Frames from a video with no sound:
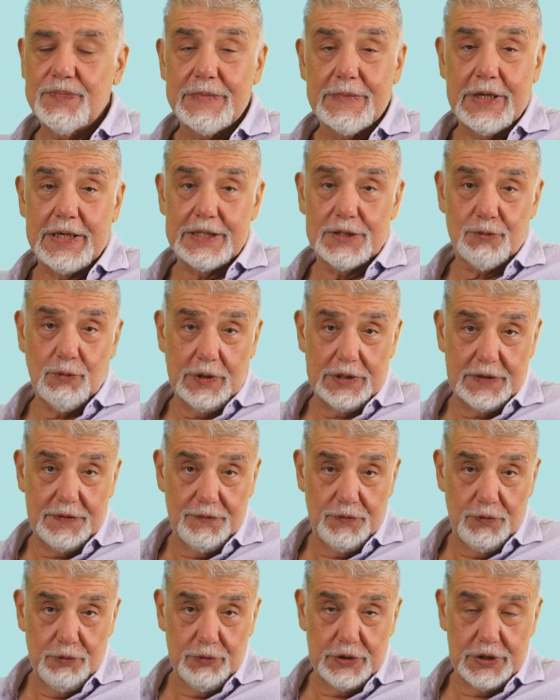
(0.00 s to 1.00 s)
That's what the
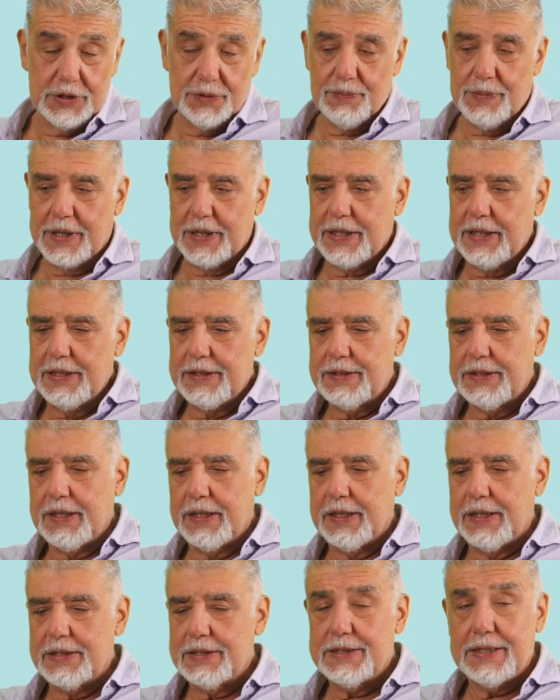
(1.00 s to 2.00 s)
futures market
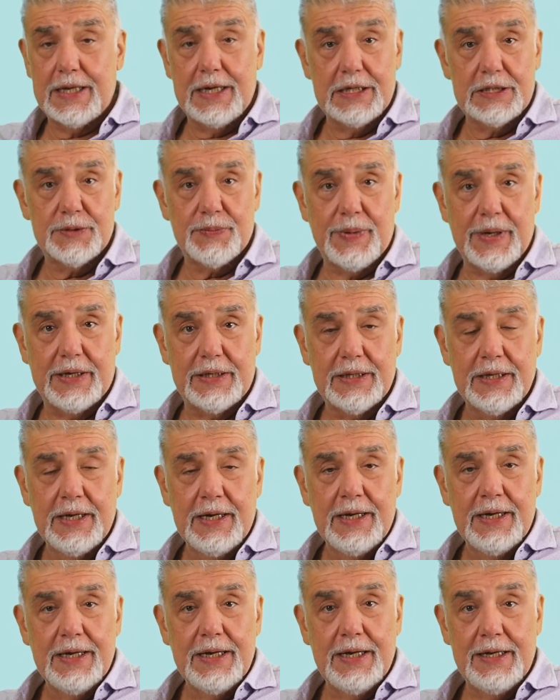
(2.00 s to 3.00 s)
tell us. They expect
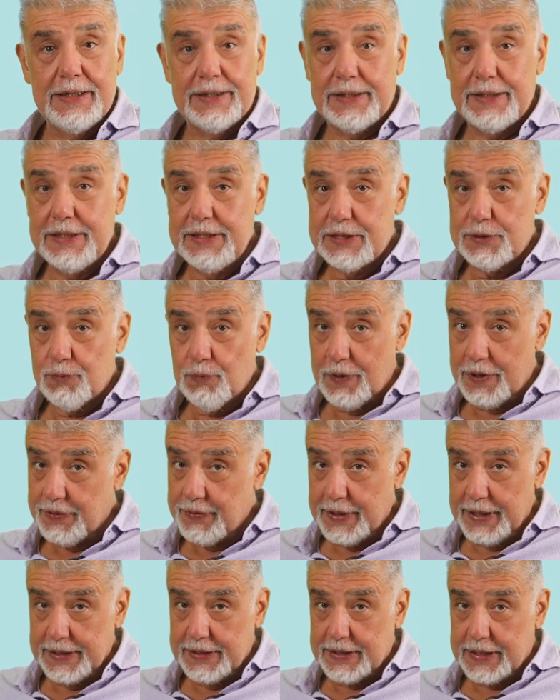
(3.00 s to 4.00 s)
at least one
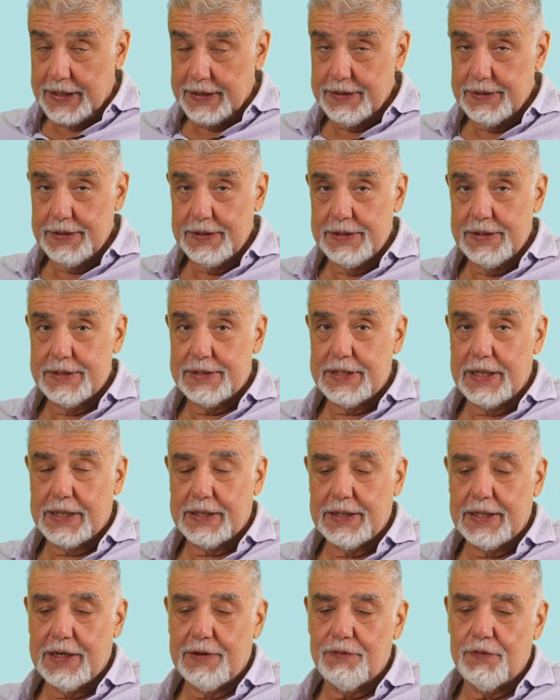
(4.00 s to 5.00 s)
rate cut in the
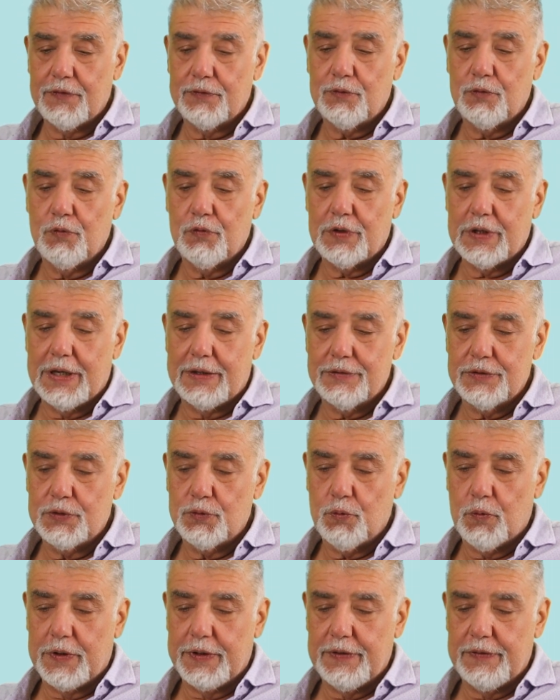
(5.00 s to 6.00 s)
second half of
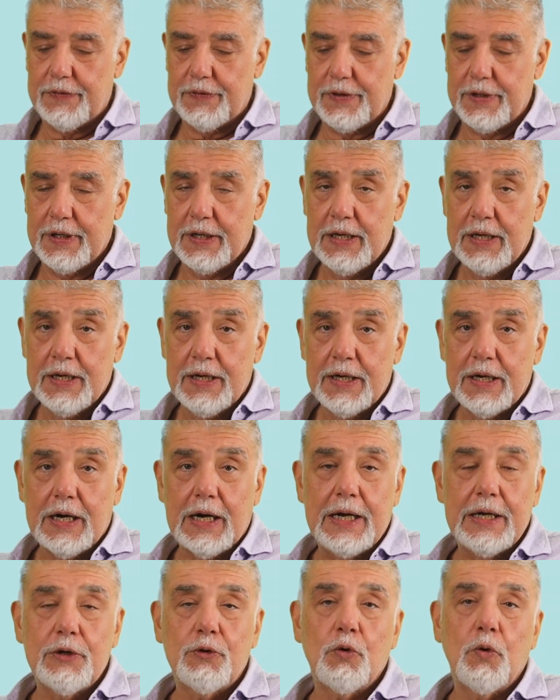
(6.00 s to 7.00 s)
2023.
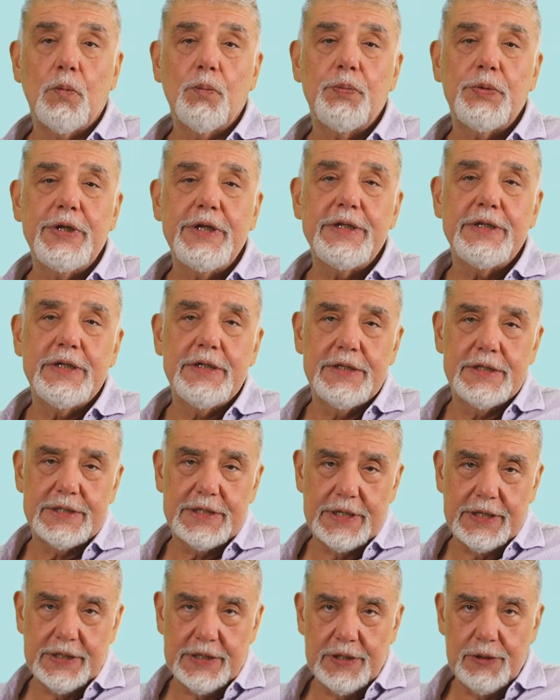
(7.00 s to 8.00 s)
I completely
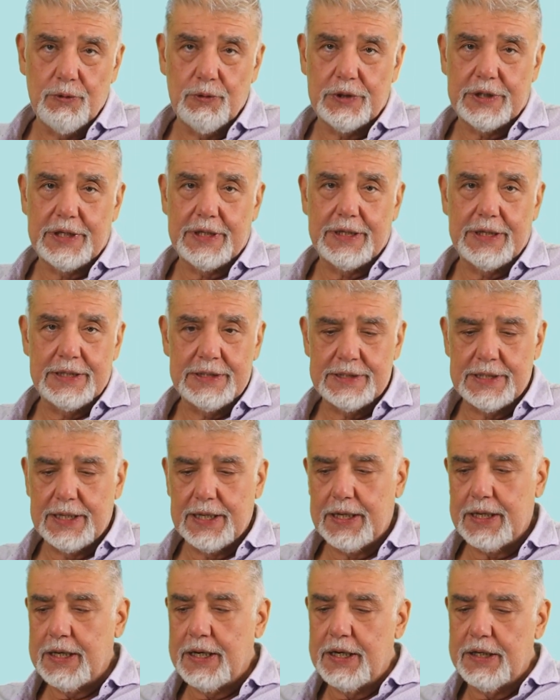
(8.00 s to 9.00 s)
disagree with that as an
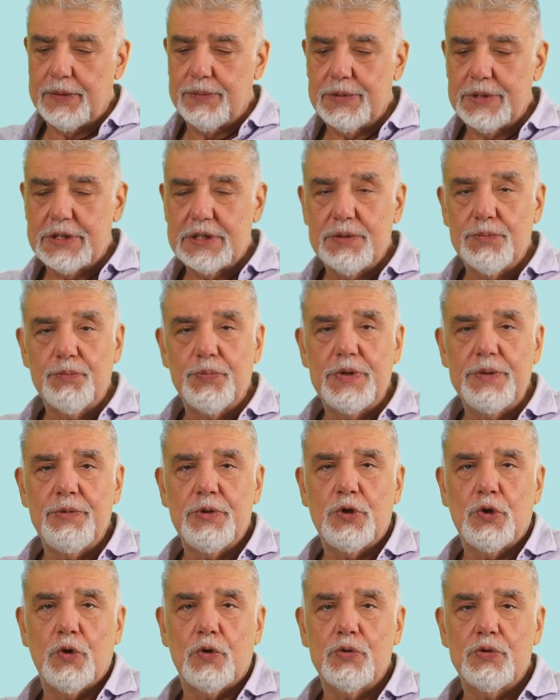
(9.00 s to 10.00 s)
economist, simply
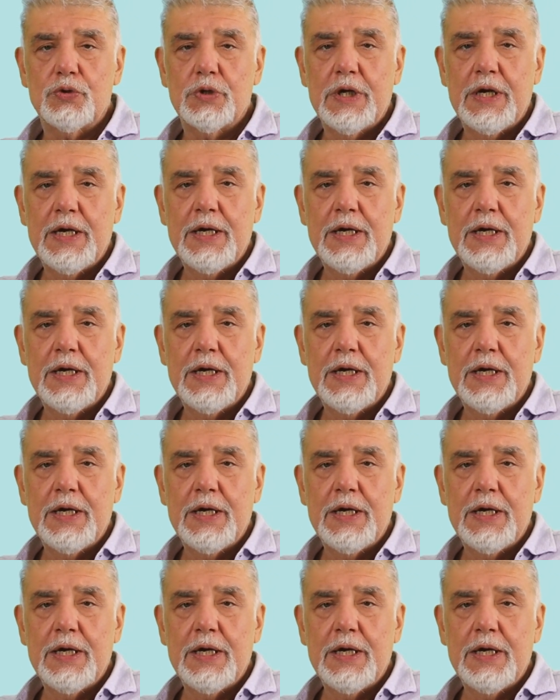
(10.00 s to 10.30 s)
because